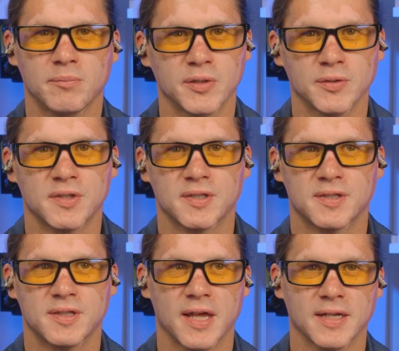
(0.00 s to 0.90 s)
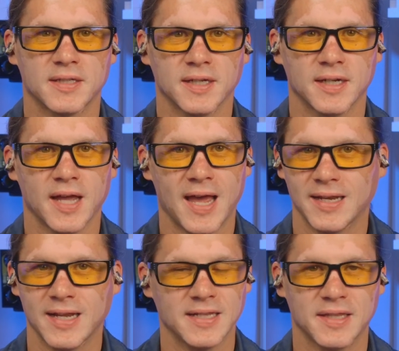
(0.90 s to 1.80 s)
booths that
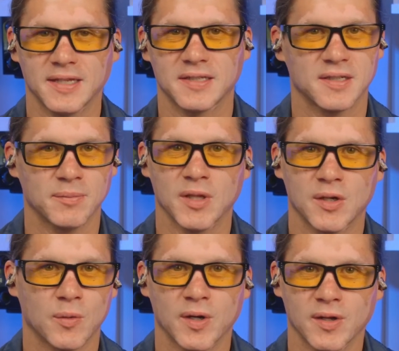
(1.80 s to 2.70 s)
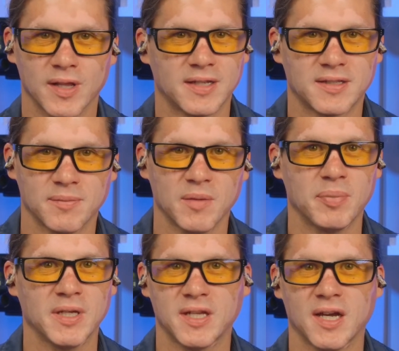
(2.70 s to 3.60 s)
had anything similar where like some of the
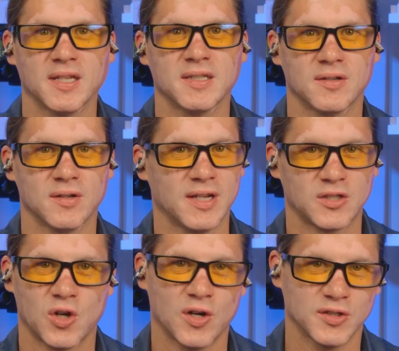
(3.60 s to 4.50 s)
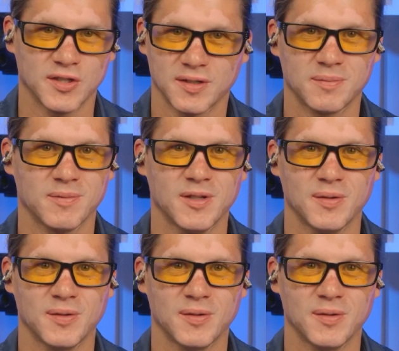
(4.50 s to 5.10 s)
big guns are like charging,